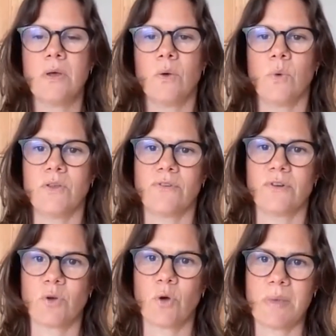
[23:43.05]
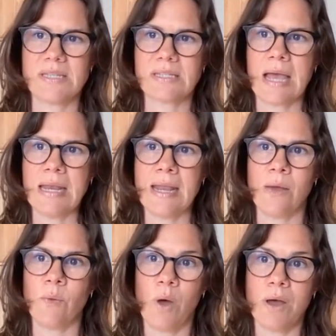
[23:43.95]
when you first go to my site, and
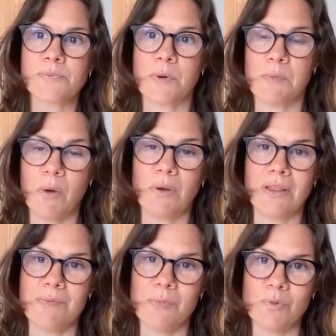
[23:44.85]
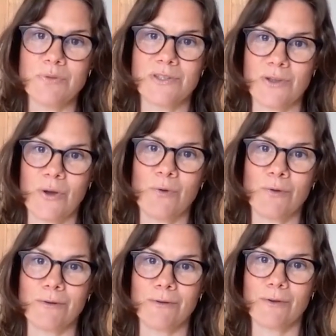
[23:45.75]
it was promoting the
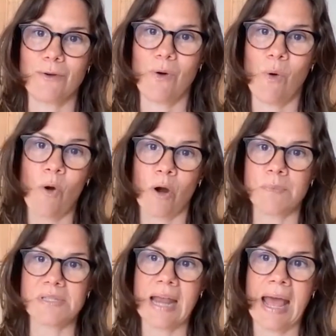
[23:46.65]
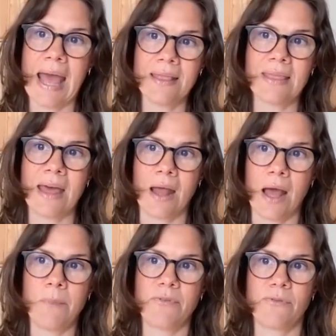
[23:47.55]
moonstone orbs, and I had that
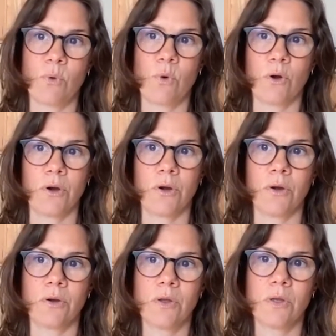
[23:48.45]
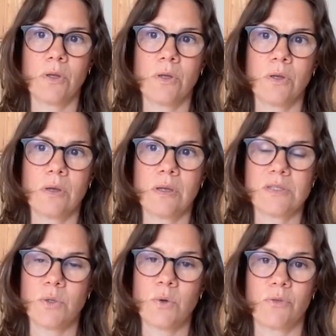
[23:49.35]
up for
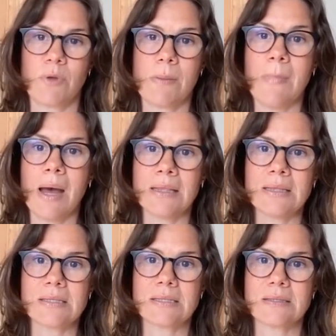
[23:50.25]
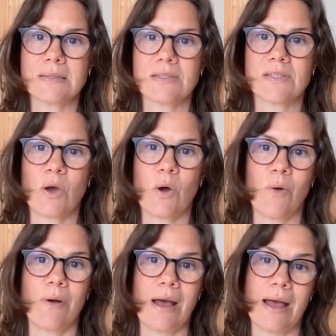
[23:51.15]
two or three months.
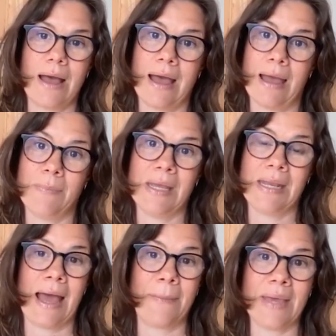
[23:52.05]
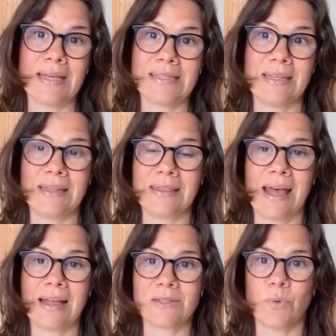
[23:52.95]
So I mean, I'm guessing that
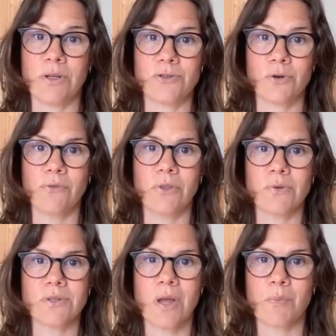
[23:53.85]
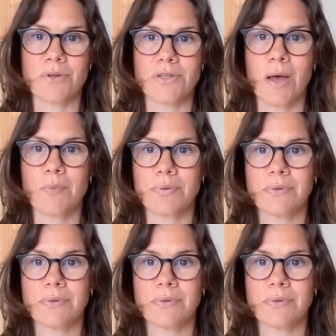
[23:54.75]
that's what drove those numbers up.